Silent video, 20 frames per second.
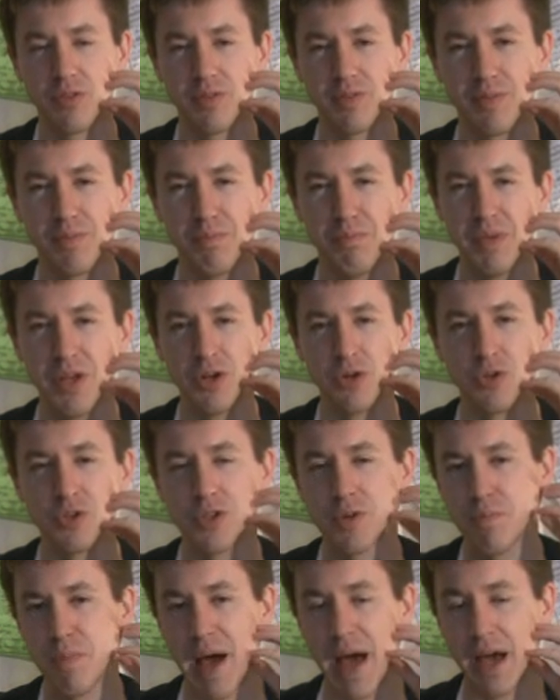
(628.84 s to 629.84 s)
middle
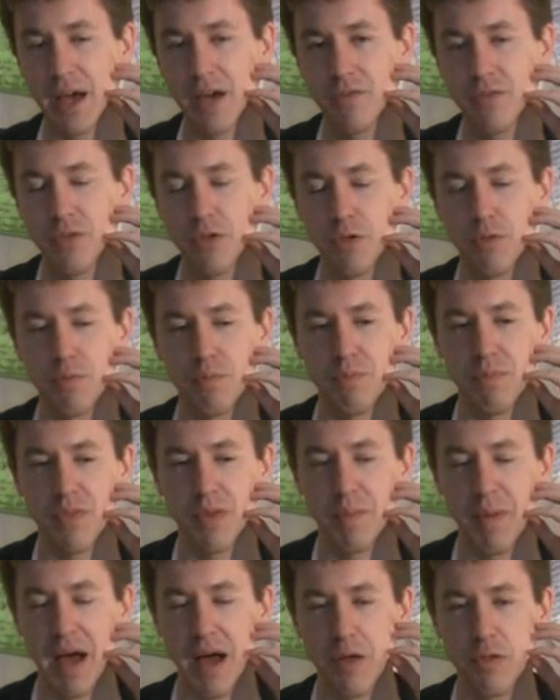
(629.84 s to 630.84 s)
to back of the
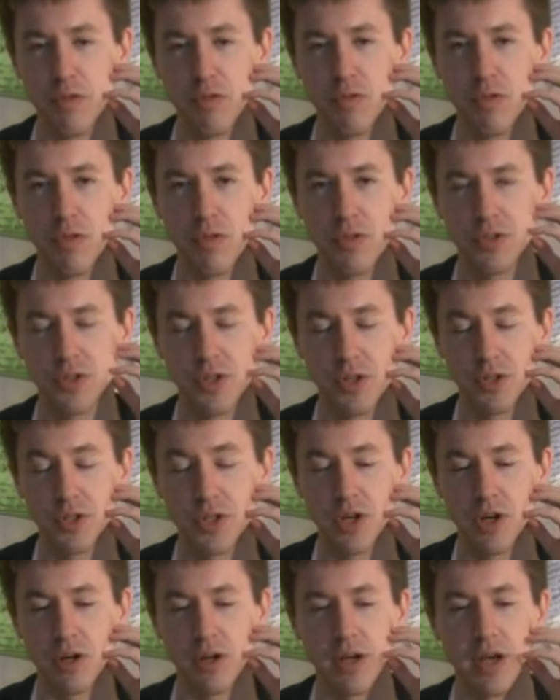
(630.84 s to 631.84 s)
mouth and the
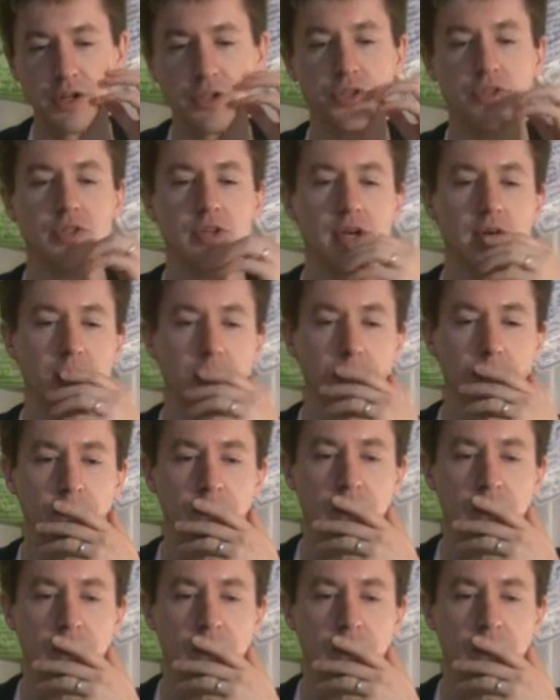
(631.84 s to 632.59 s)
tongue, I should say.